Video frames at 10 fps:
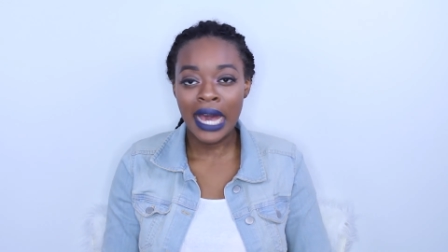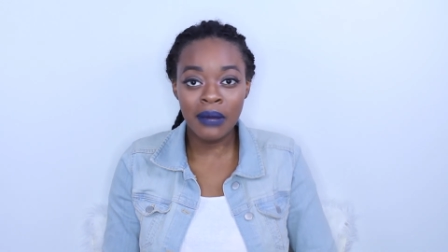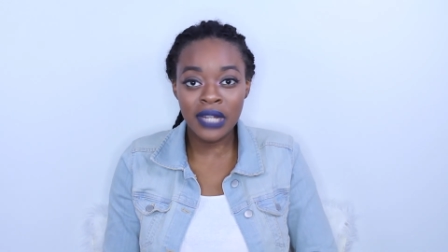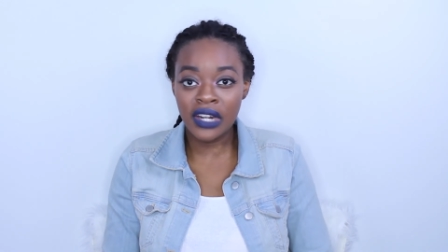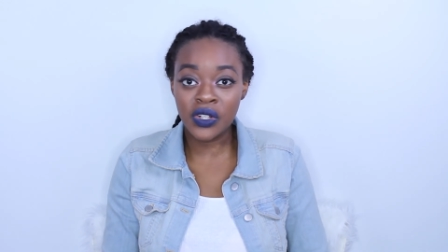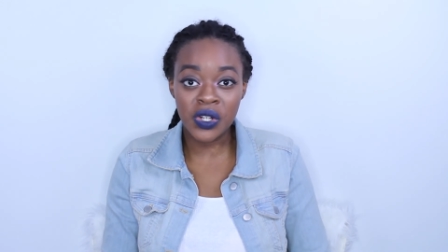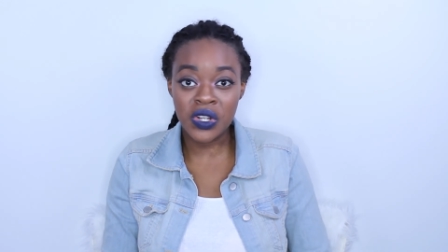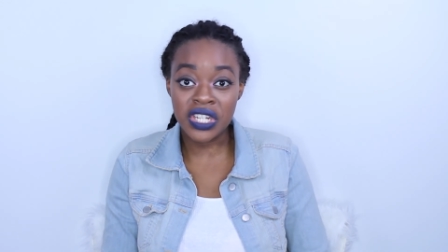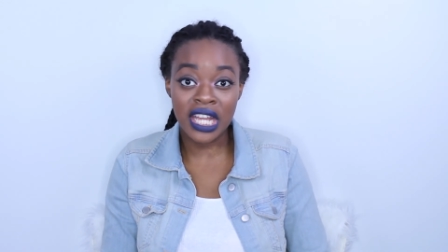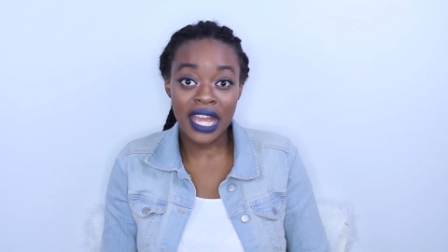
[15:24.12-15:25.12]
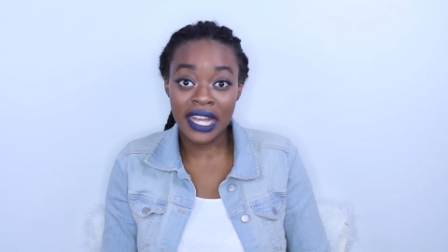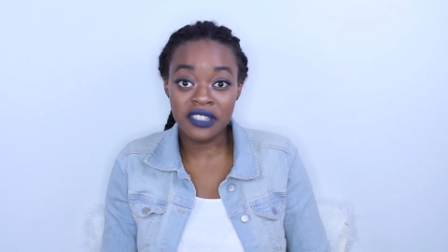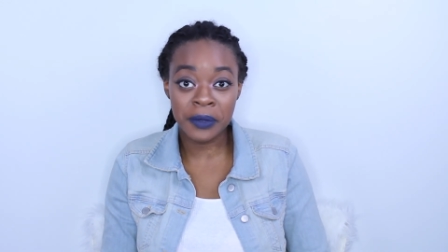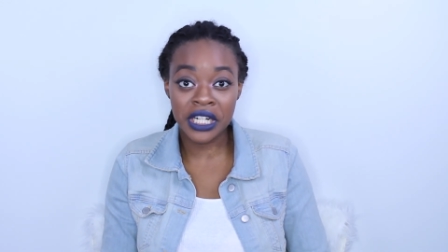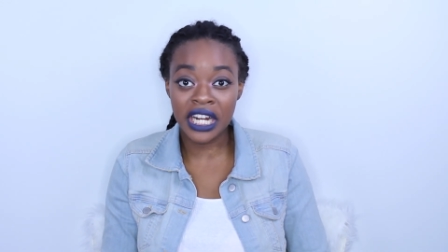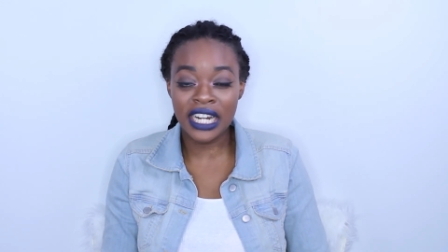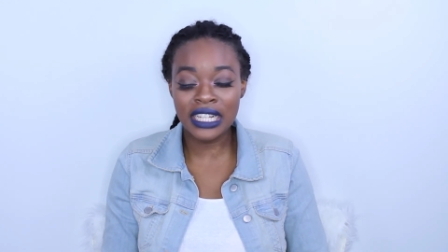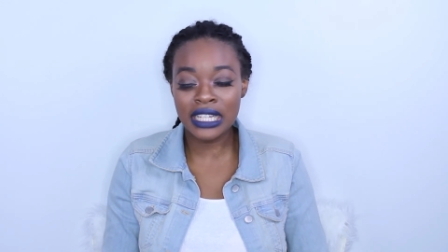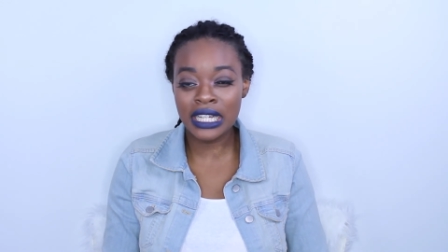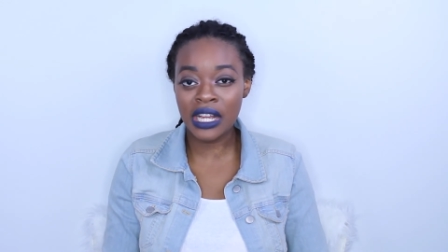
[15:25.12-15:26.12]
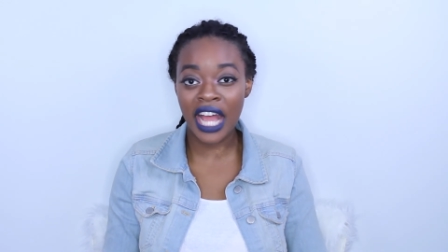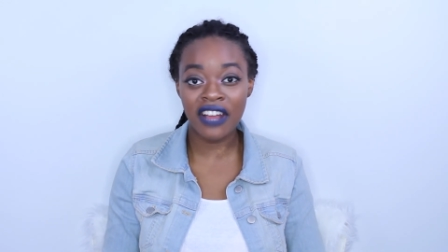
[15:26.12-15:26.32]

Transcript: I'm not a crochet expert or anything.